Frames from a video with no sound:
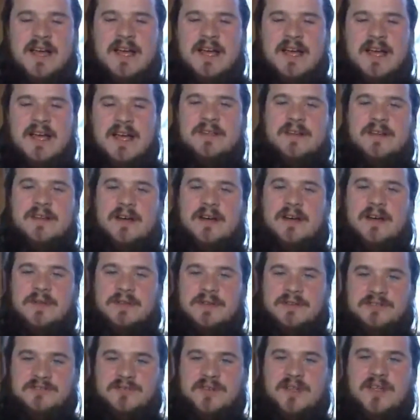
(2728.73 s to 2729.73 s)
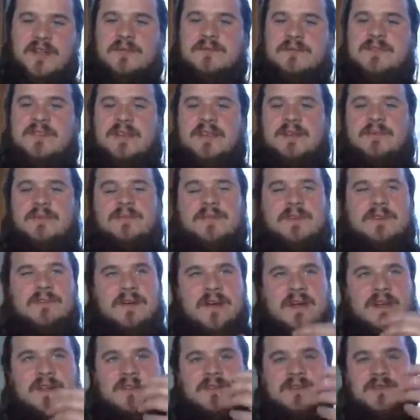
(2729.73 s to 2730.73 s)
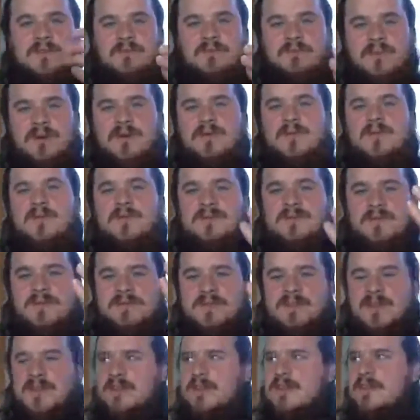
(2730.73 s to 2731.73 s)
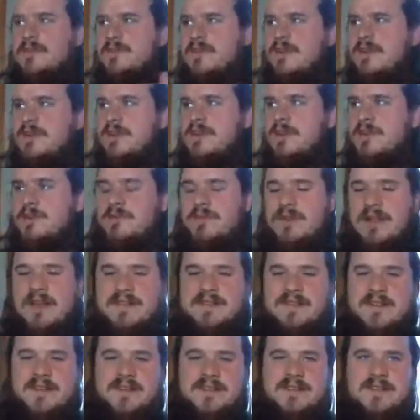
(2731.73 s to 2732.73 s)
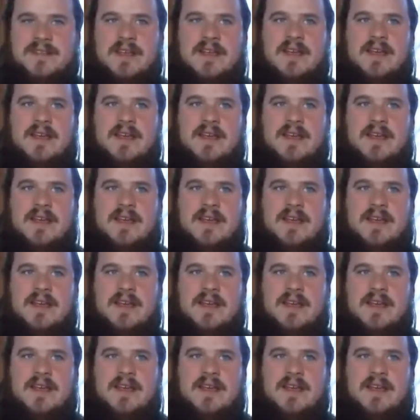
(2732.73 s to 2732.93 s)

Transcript: they can come in your dreams, they can grant you boons and different, blessings.